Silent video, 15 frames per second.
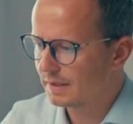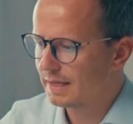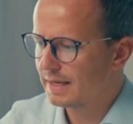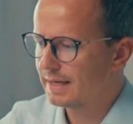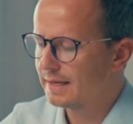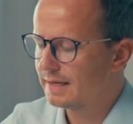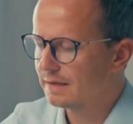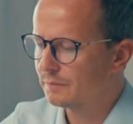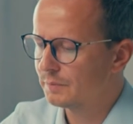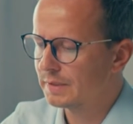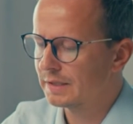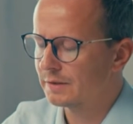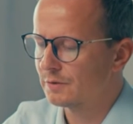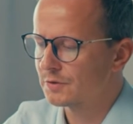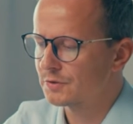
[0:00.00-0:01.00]
And we
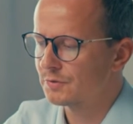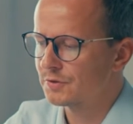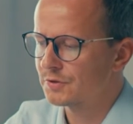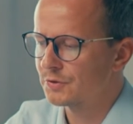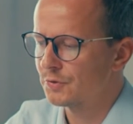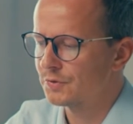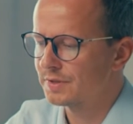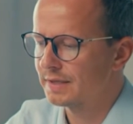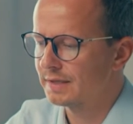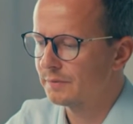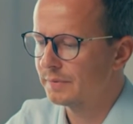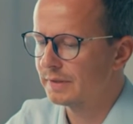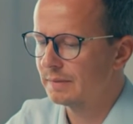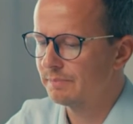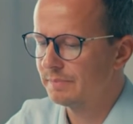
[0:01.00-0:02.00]
can also associate it
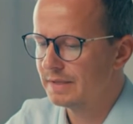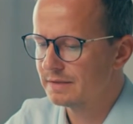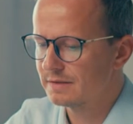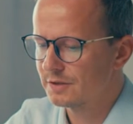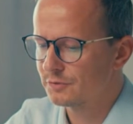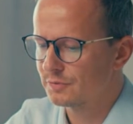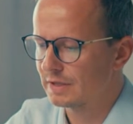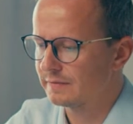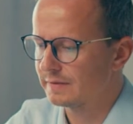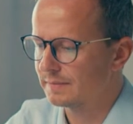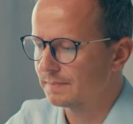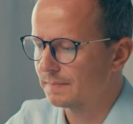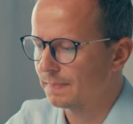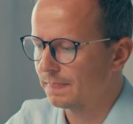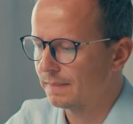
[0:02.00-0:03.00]
with a business driver,
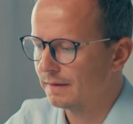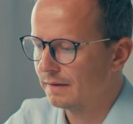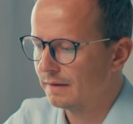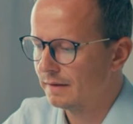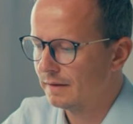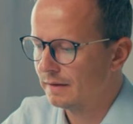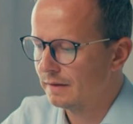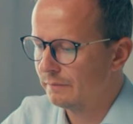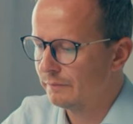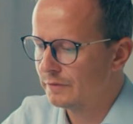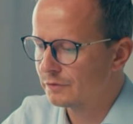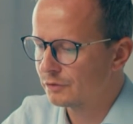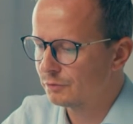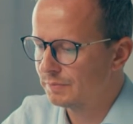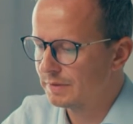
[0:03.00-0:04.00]

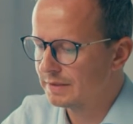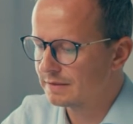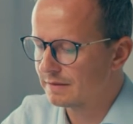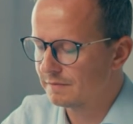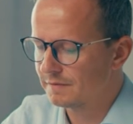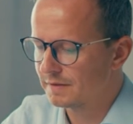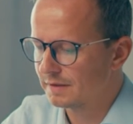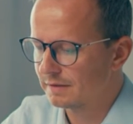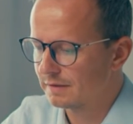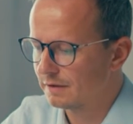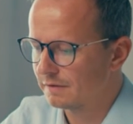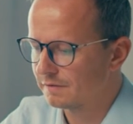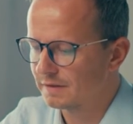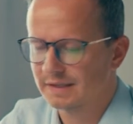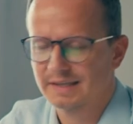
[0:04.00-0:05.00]
which could be something of a